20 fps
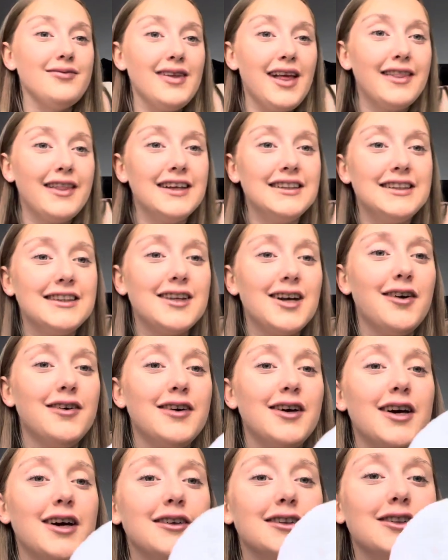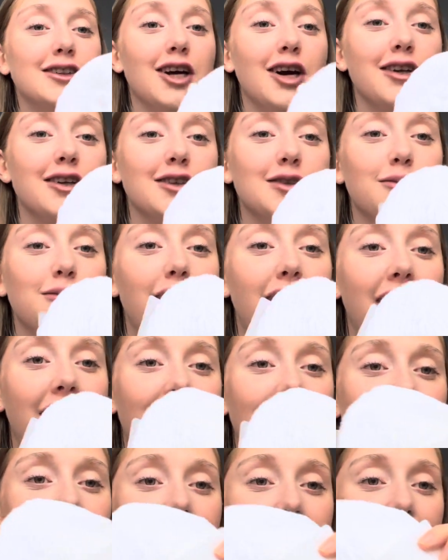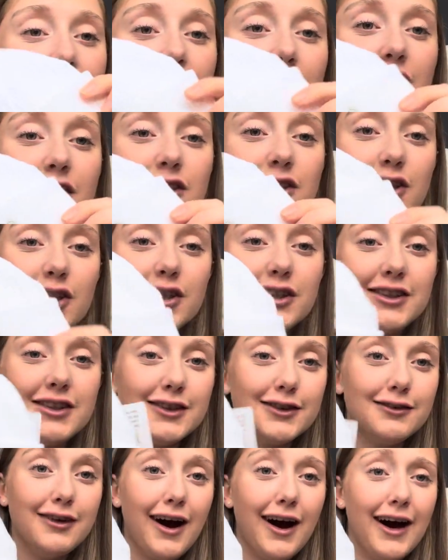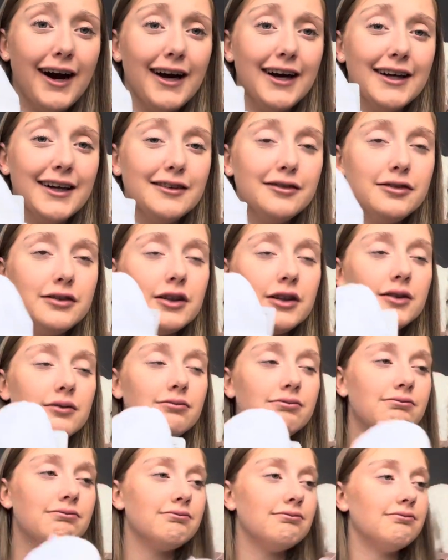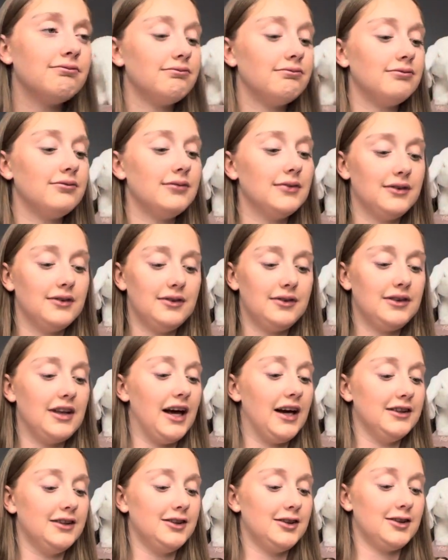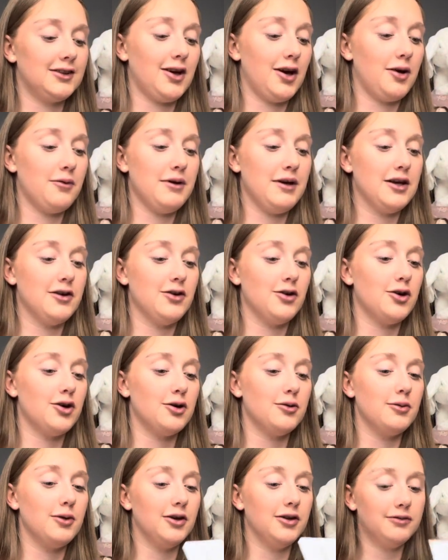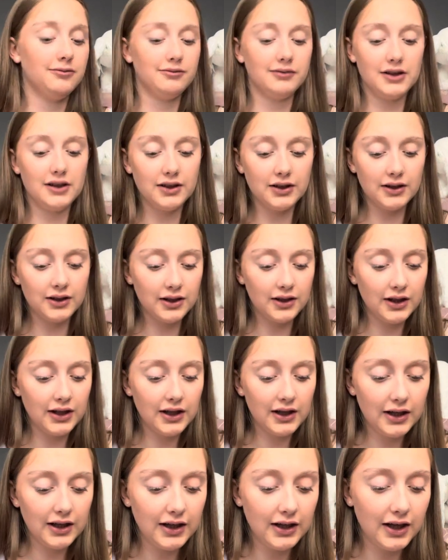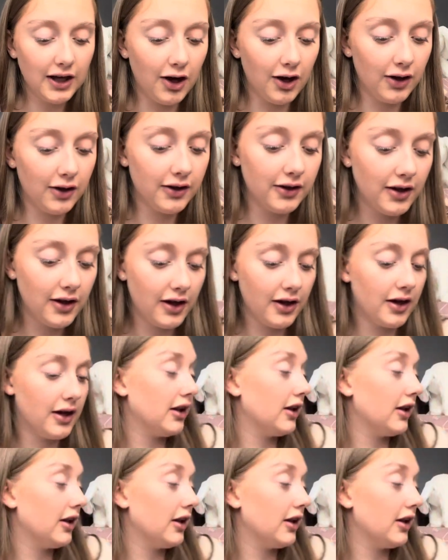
This is off her and John as well. Just arrived. That is just going to be adorable on their